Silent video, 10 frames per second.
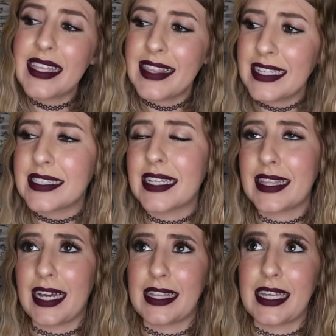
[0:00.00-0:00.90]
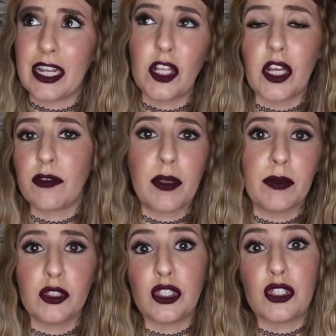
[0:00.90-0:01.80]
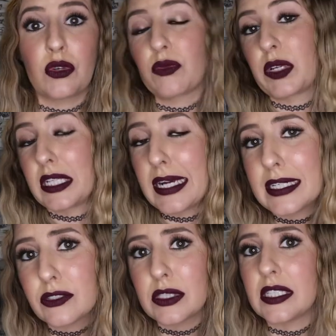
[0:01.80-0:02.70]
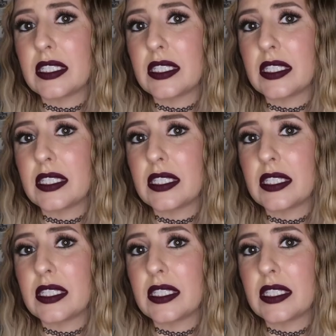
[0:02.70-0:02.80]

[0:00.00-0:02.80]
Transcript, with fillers: things like that, that a lot of people just don't realize, or they